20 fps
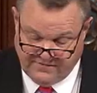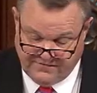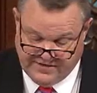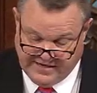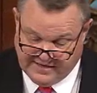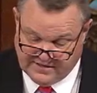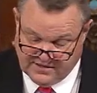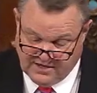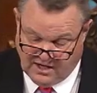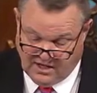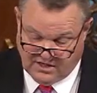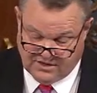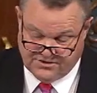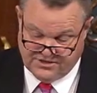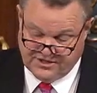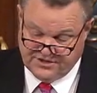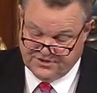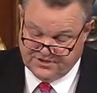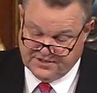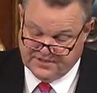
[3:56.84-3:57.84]

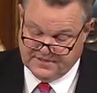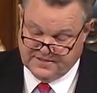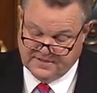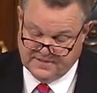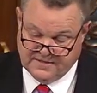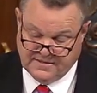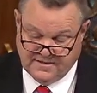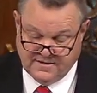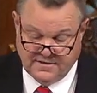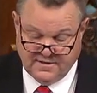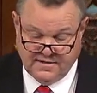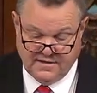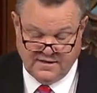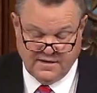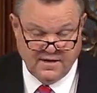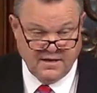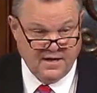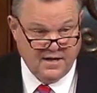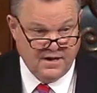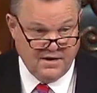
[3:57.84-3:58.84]
technologies,
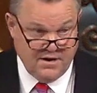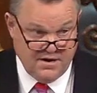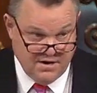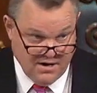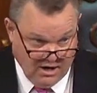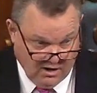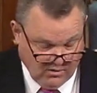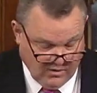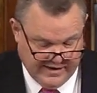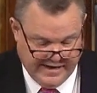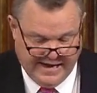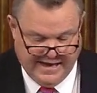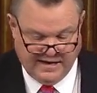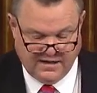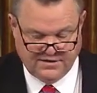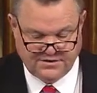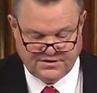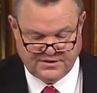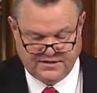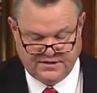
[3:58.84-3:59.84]
no
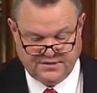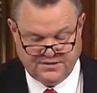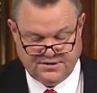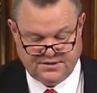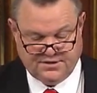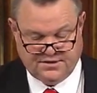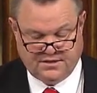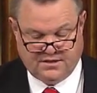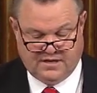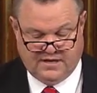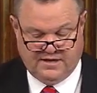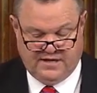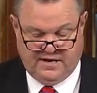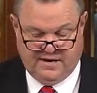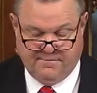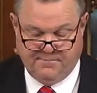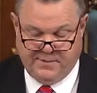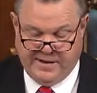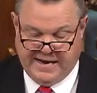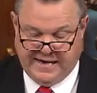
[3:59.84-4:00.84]
analysis on the
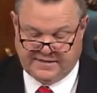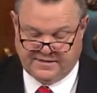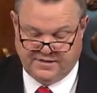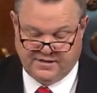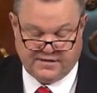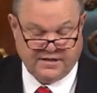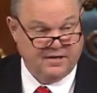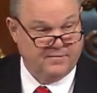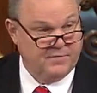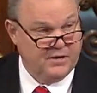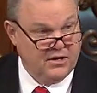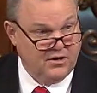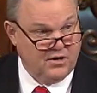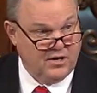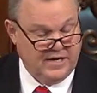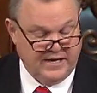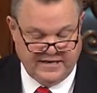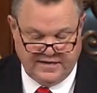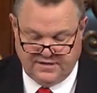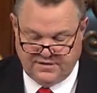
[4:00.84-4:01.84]
impact to
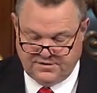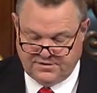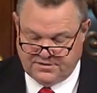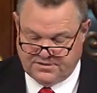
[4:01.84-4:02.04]
communities,